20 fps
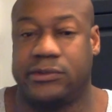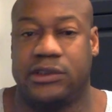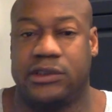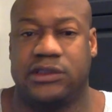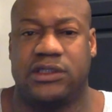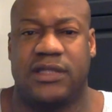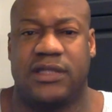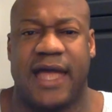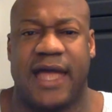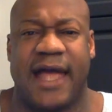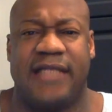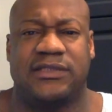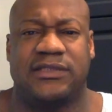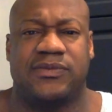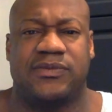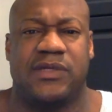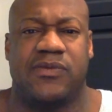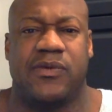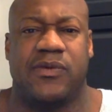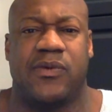So last
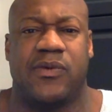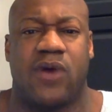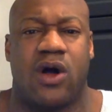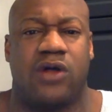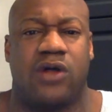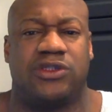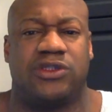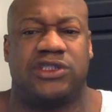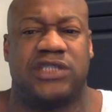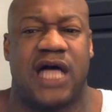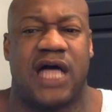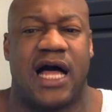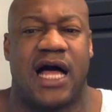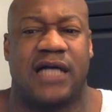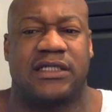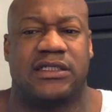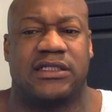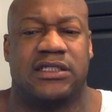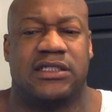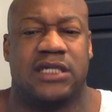week we were all
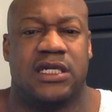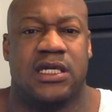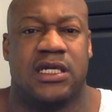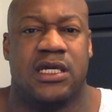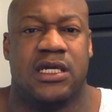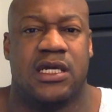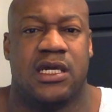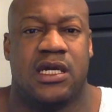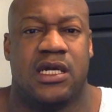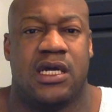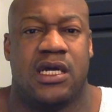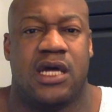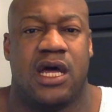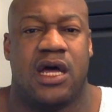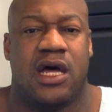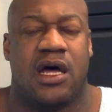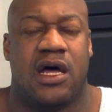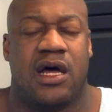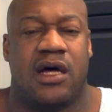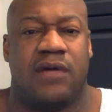shocked
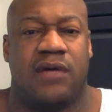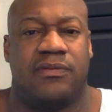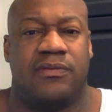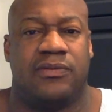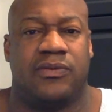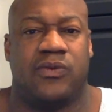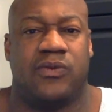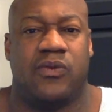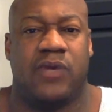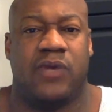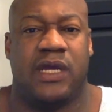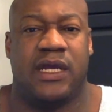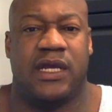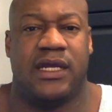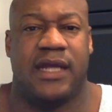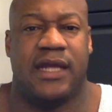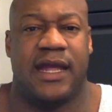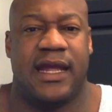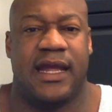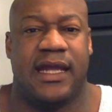um,
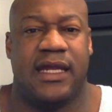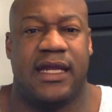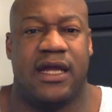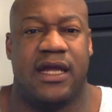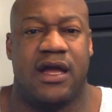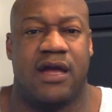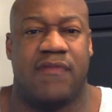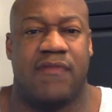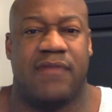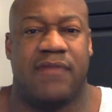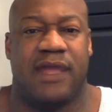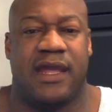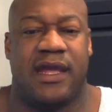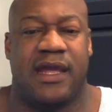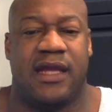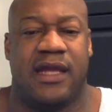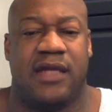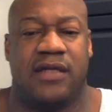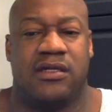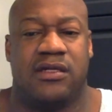when a young
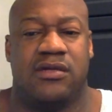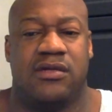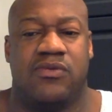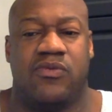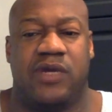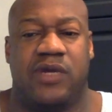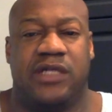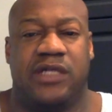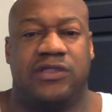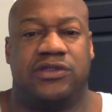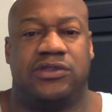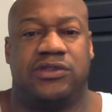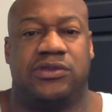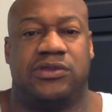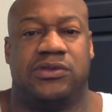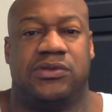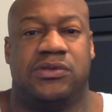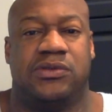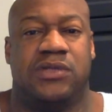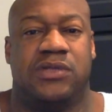man went
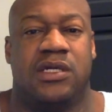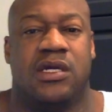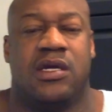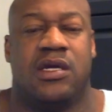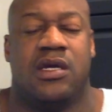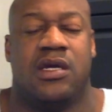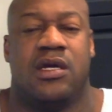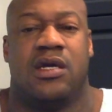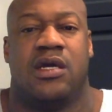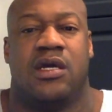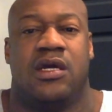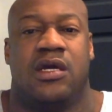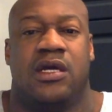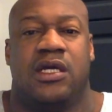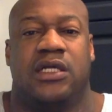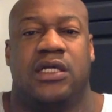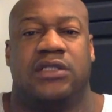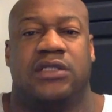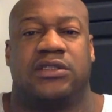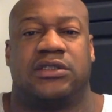to
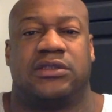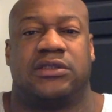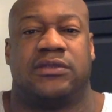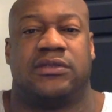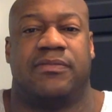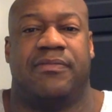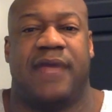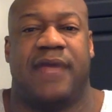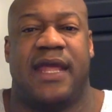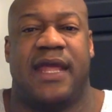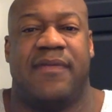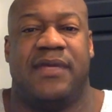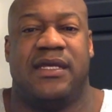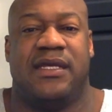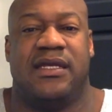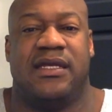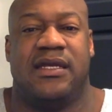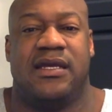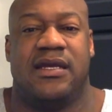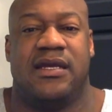his
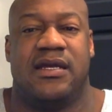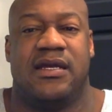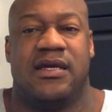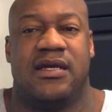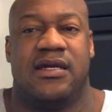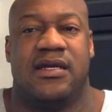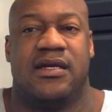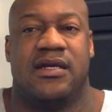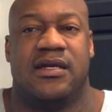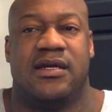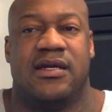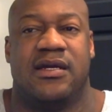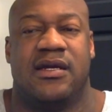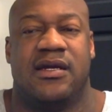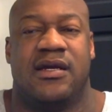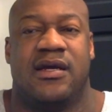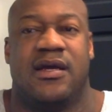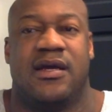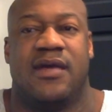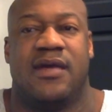baby
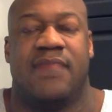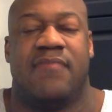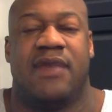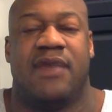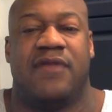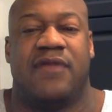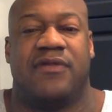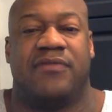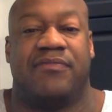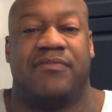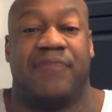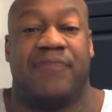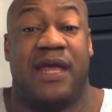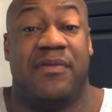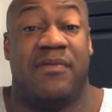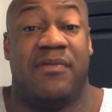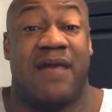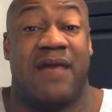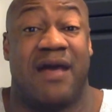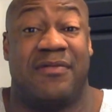mother,
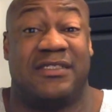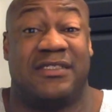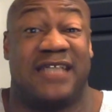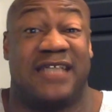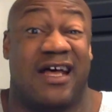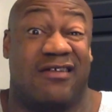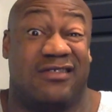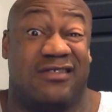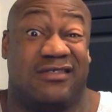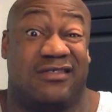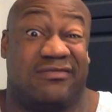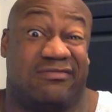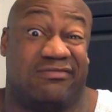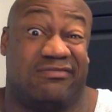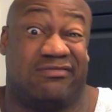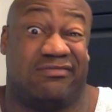baby mama's house